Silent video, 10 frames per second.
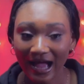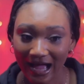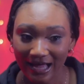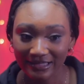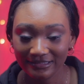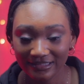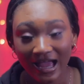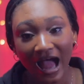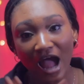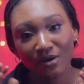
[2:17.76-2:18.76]
And
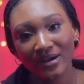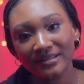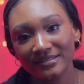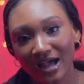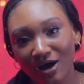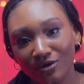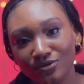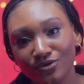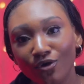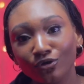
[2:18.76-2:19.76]
I went
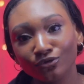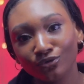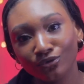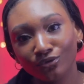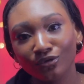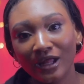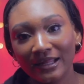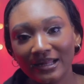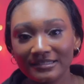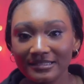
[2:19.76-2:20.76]
out on Google
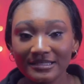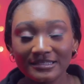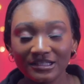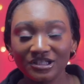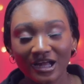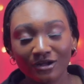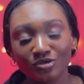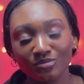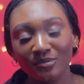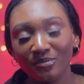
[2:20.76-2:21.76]
and I started searching how
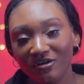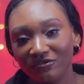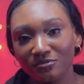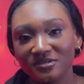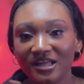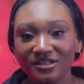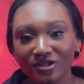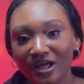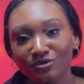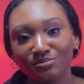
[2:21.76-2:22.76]
to make perfumes, and I
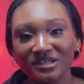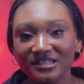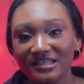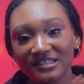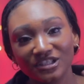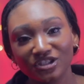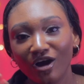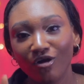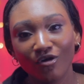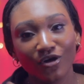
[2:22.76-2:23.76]
saw that you mix
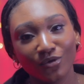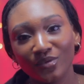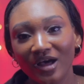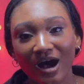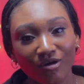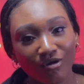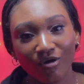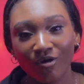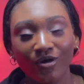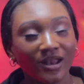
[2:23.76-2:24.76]
essential oil with
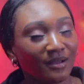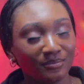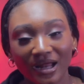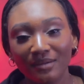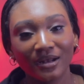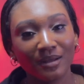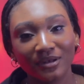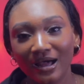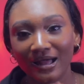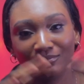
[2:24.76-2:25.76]
alcohol and blah blah
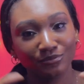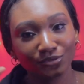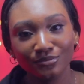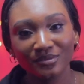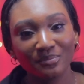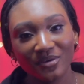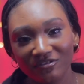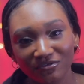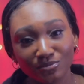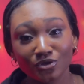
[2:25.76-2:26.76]
blah and boom, a
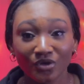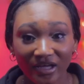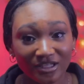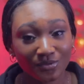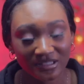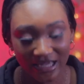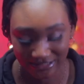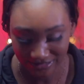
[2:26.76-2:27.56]
perfume. So guess what I